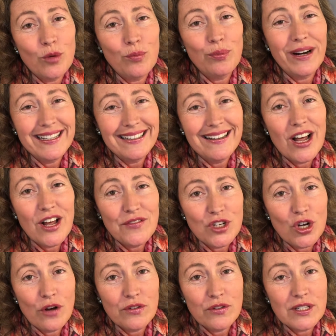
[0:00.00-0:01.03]
Your brain loves
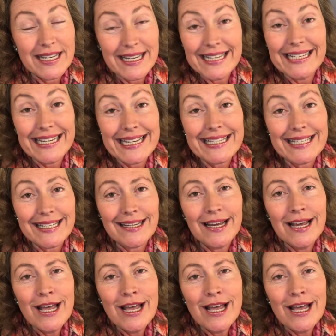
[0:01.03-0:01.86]
novelty. It needs it.